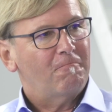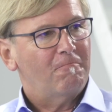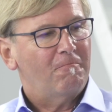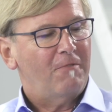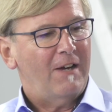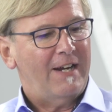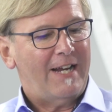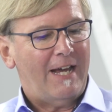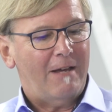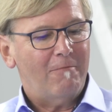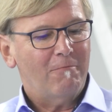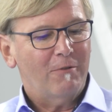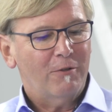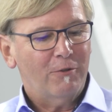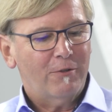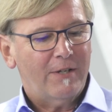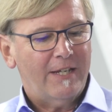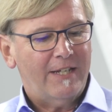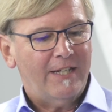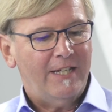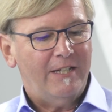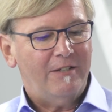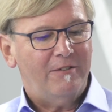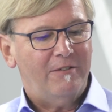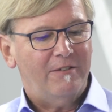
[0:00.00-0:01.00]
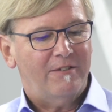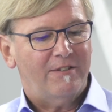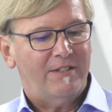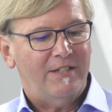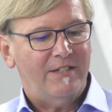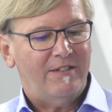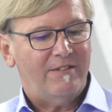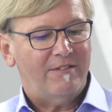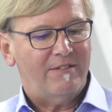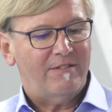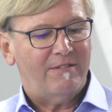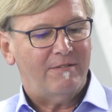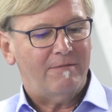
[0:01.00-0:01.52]
when I'm looking into
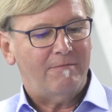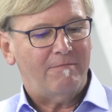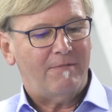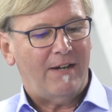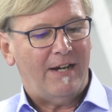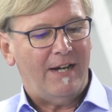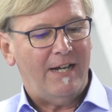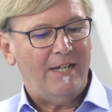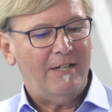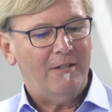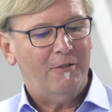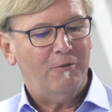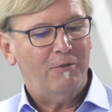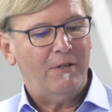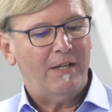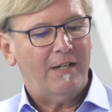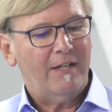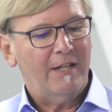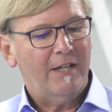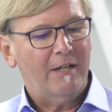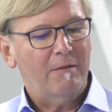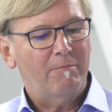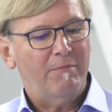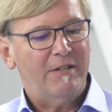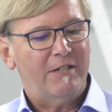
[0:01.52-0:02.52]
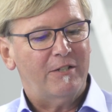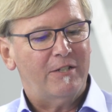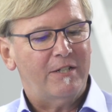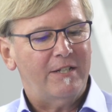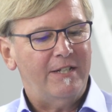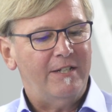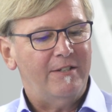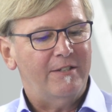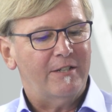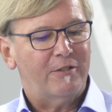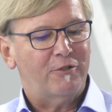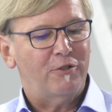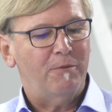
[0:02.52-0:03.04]
this, I look a little bit
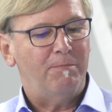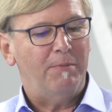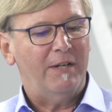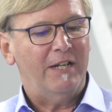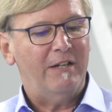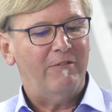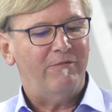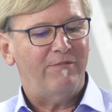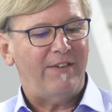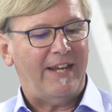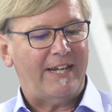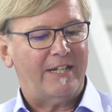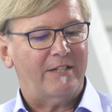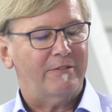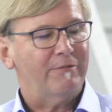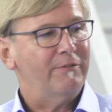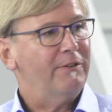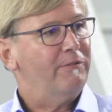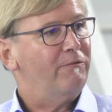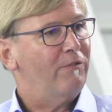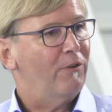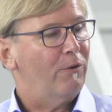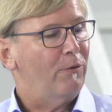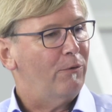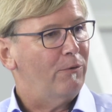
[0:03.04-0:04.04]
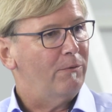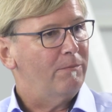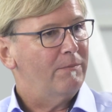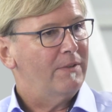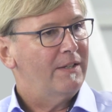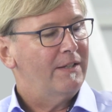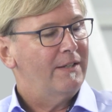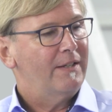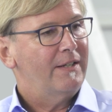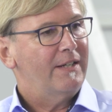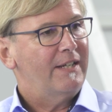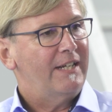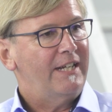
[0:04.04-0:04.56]
in the typical factory flow,
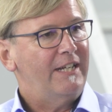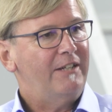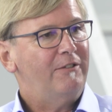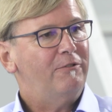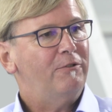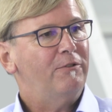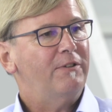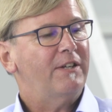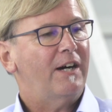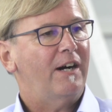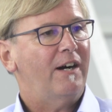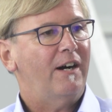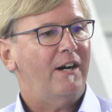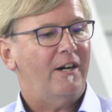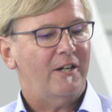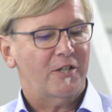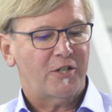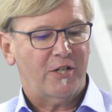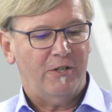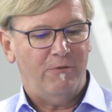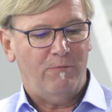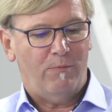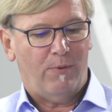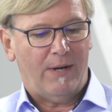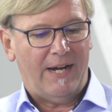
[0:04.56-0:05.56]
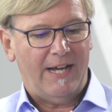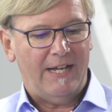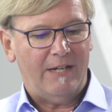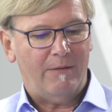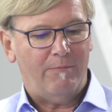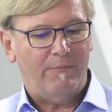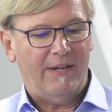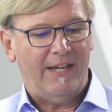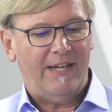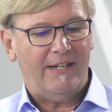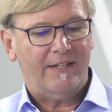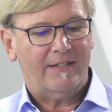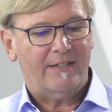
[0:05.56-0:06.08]
into the harsh
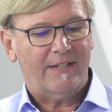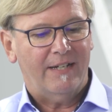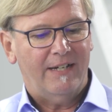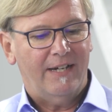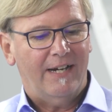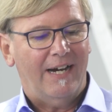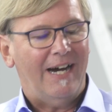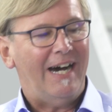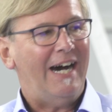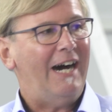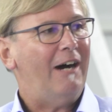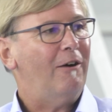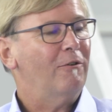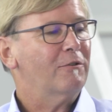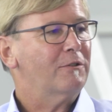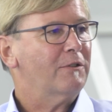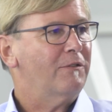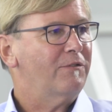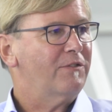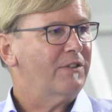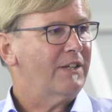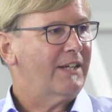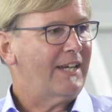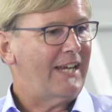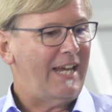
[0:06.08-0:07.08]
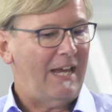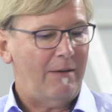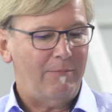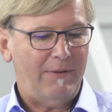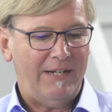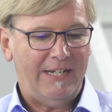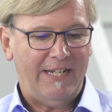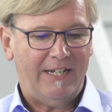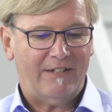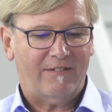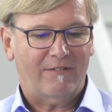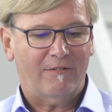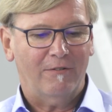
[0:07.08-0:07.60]
environment, out of the
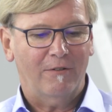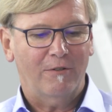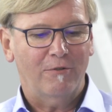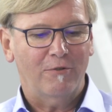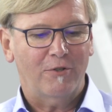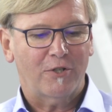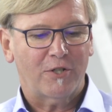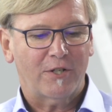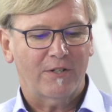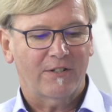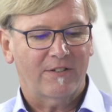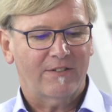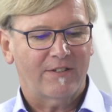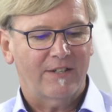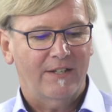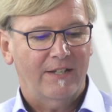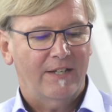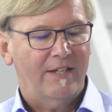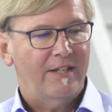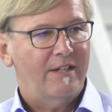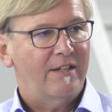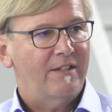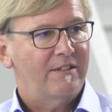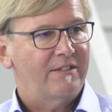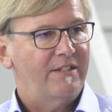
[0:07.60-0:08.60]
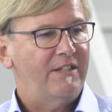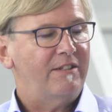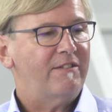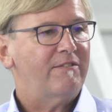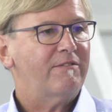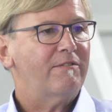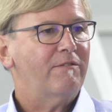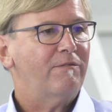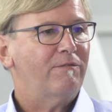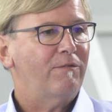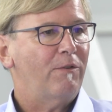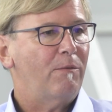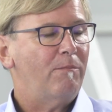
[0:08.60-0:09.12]
cabinet solutions.
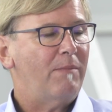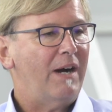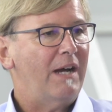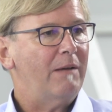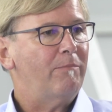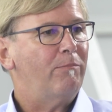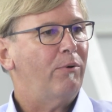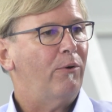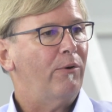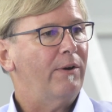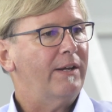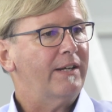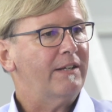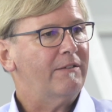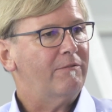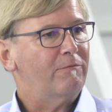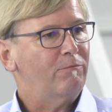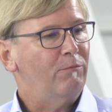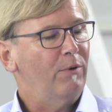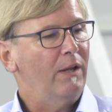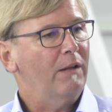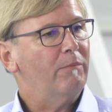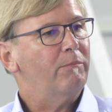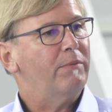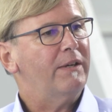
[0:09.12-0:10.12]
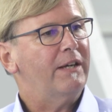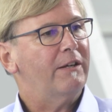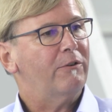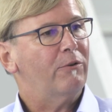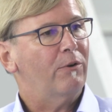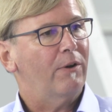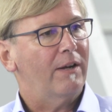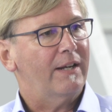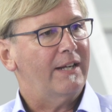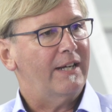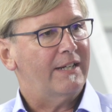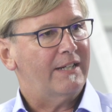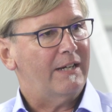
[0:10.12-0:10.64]
This, from my point, will be an
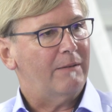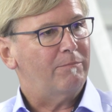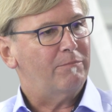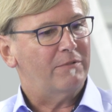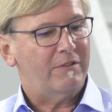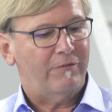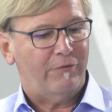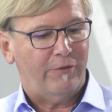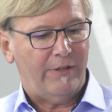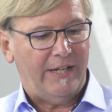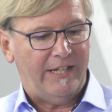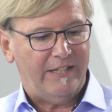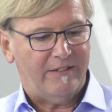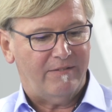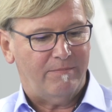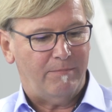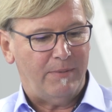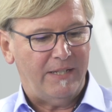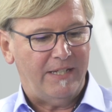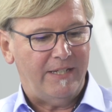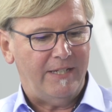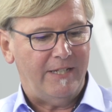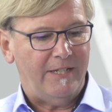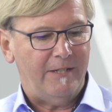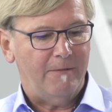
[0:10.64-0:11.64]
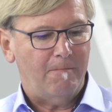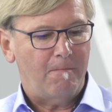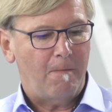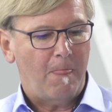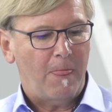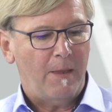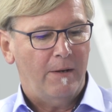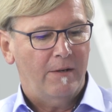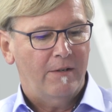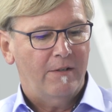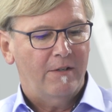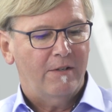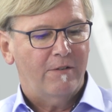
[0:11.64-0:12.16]
early adopter for SPE.
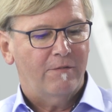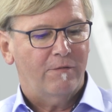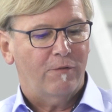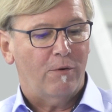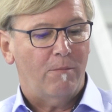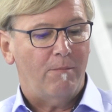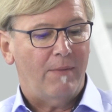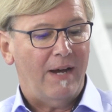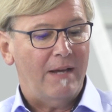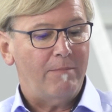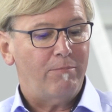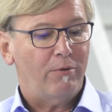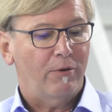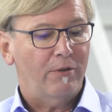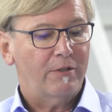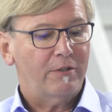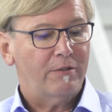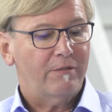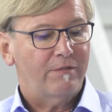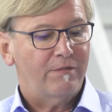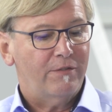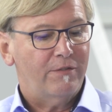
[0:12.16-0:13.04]
From my point of